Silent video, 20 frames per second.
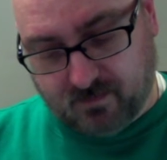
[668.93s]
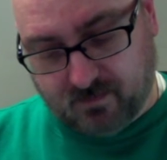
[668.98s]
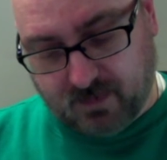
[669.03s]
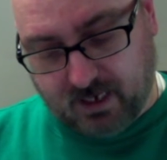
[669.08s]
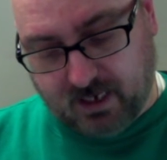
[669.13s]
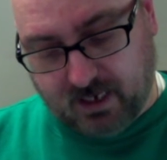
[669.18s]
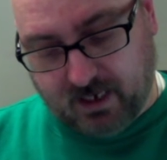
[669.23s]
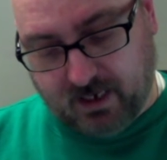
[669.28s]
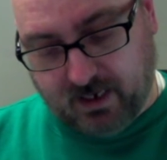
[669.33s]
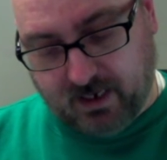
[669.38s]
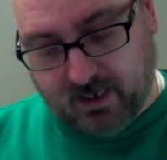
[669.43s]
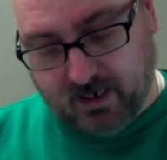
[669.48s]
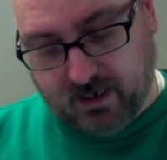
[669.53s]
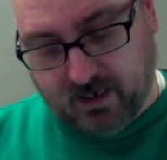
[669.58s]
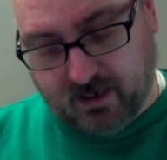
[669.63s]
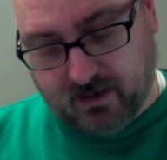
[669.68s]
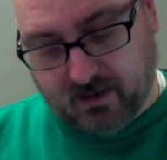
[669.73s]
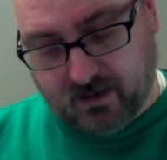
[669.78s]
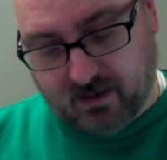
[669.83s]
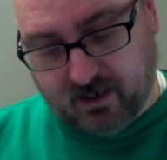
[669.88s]

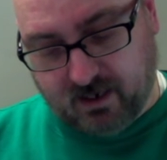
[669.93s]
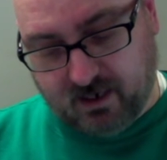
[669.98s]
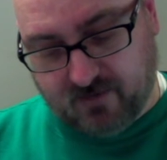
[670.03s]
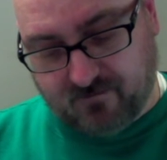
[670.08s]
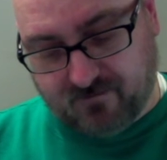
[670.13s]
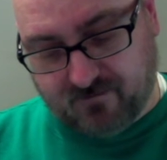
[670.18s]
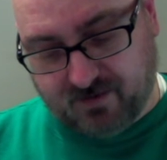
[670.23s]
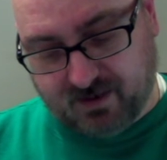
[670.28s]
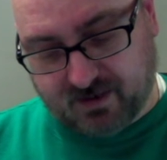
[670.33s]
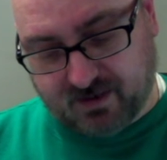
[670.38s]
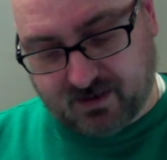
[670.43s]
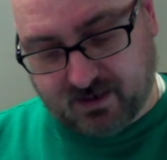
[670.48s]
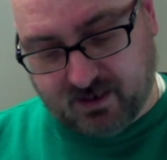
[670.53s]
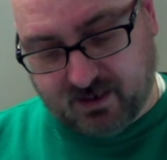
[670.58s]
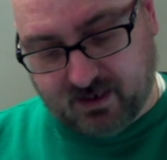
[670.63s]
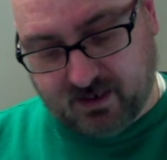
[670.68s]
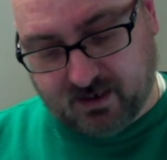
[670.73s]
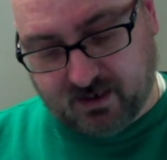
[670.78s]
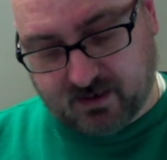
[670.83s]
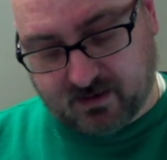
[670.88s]
And if this
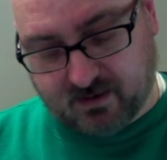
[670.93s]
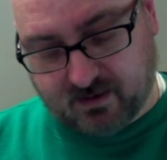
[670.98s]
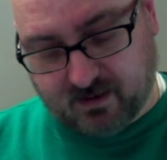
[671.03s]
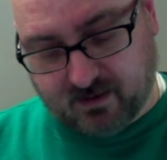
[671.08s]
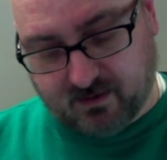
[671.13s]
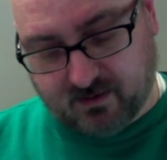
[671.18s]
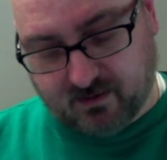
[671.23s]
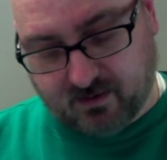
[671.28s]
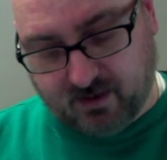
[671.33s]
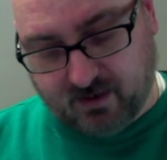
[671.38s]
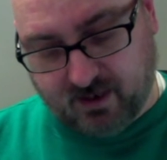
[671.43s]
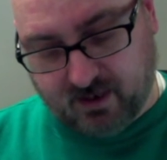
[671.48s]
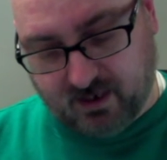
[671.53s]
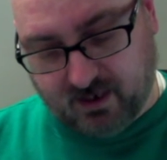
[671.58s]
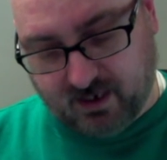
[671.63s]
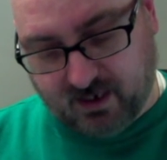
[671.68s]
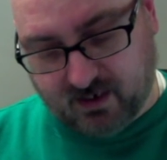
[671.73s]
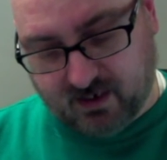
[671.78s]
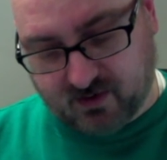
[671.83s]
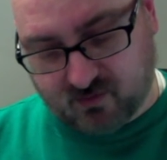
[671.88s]
is leather, it
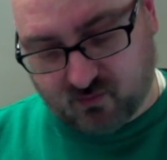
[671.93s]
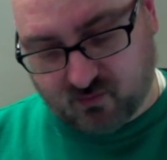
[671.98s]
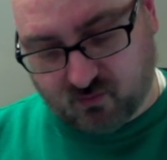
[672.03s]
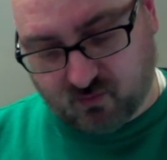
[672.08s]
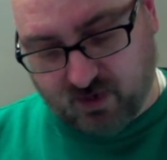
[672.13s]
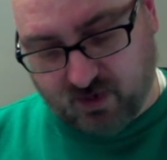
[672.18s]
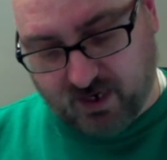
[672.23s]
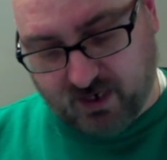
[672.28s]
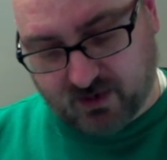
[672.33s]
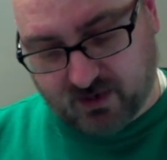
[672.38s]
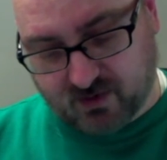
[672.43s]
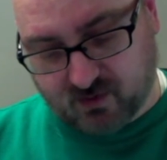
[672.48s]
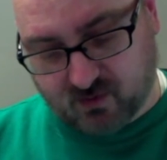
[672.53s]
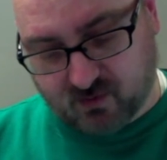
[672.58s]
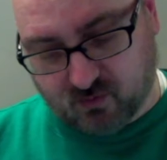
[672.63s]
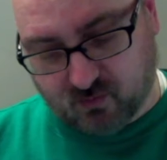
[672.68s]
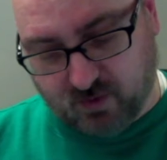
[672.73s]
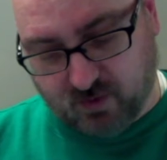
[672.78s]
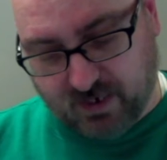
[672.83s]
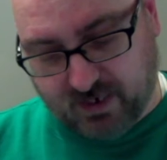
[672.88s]
is razor,
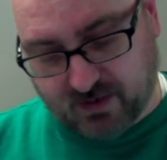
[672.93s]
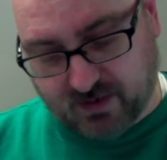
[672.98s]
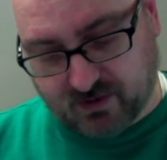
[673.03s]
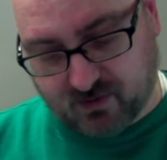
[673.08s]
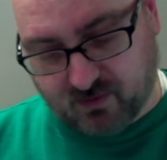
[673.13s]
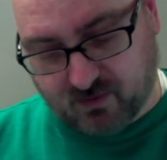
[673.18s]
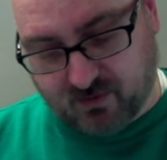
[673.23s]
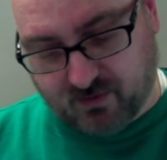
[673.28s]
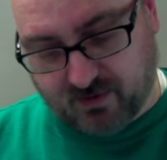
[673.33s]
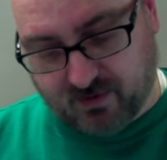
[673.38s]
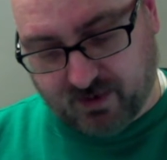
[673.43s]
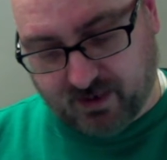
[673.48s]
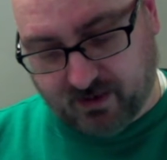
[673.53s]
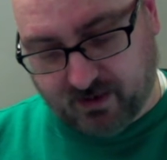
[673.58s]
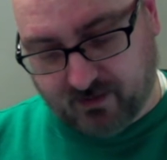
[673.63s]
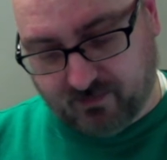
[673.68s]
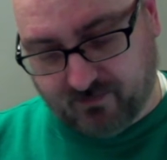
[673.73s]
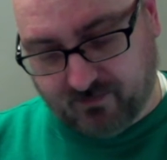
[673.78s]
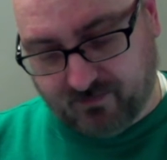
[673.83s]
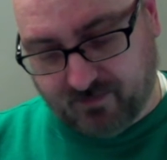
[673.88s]
razor thin.
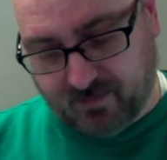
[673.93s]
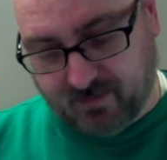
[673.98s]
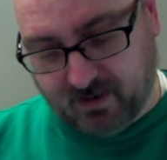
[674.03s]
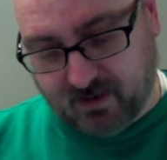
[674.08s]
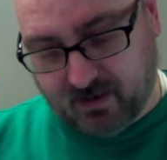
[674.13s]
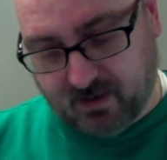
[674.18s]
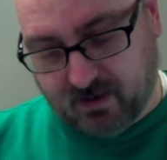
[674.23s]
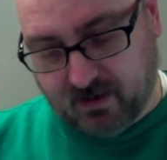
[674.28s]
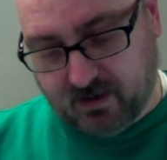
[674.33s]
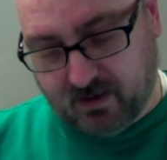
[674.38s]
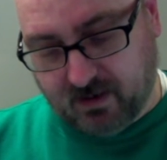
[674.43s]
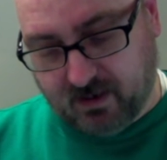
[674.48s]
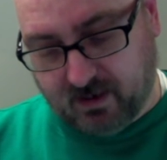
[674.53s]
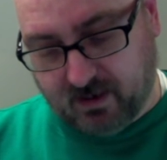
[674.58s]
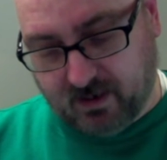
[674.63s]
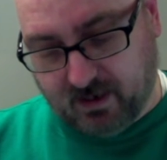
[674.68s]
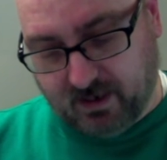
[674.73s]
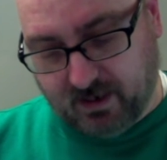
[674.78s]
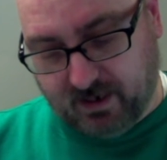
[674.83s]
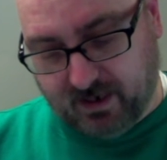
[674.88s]
And
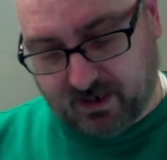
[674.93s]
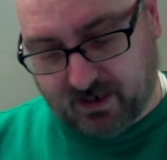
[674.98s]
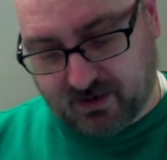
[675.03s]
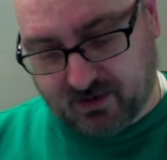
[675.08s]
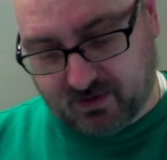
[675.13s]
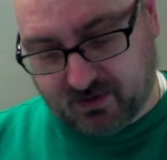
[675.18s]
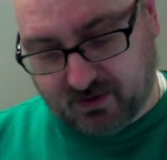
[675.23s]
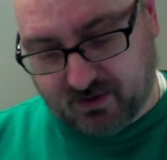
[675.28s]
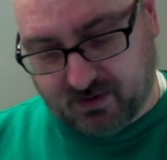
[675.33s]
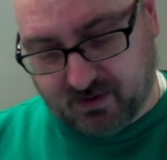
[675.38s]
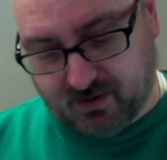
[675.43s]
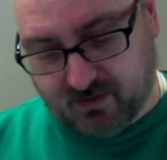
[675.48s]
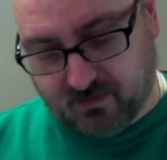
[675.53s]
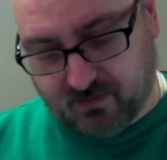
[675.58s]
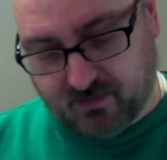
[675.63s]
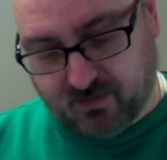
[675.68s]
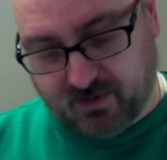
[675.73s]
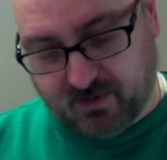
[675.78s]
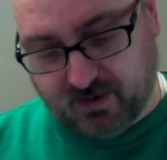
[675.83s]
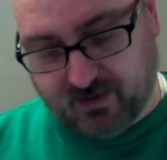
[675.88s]
I actually don't
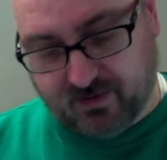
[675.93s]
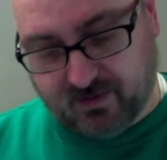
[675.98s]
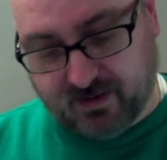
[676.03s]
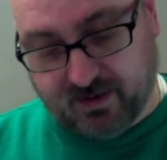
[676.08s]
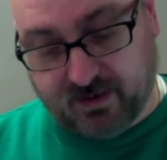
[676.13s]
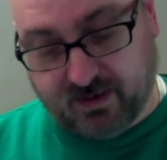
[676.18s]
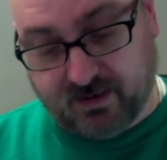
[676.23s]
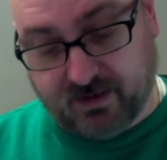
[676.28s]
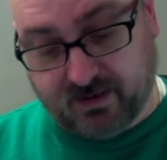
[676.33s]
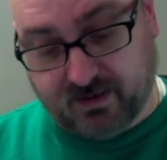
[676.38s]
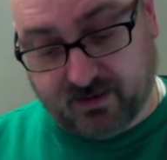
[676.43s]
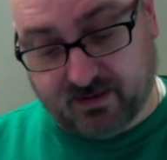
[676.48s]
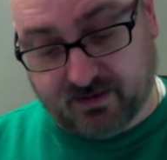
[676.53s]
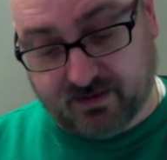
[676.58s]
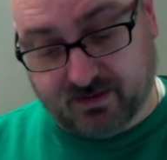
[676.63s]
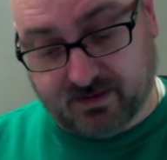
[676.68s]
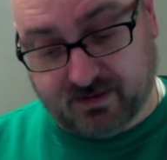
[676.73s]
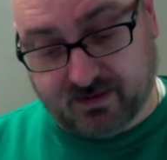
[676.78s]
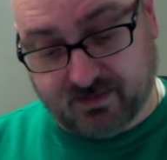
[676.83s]
think that it is,